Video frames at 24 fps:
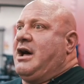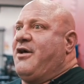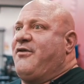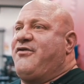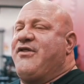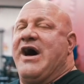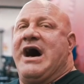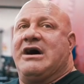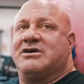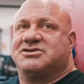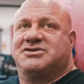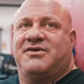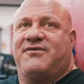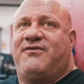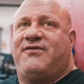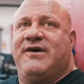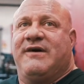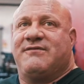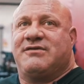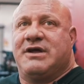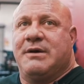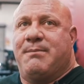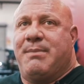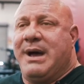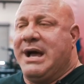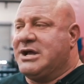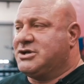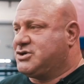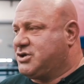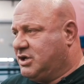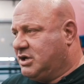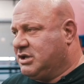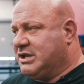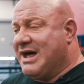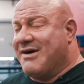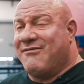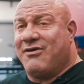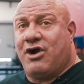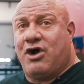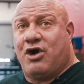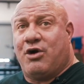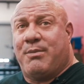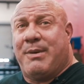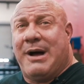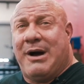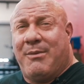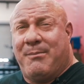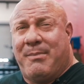a 1,050 bench, an
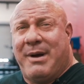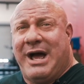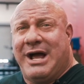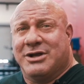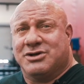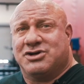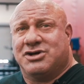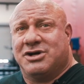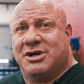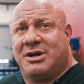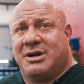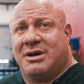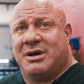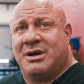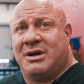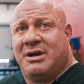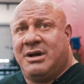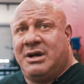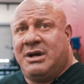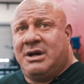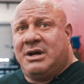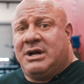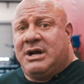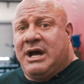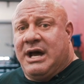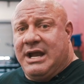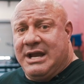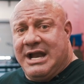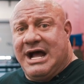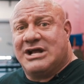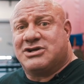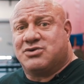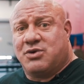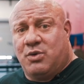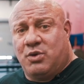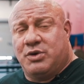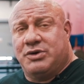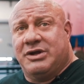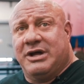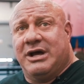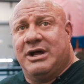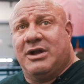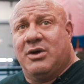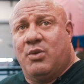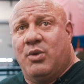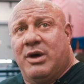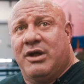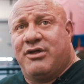1,100 pound bench. And that's what we're
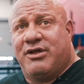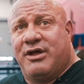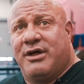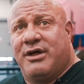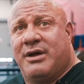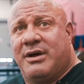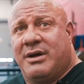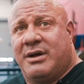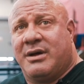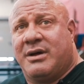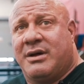dealing with.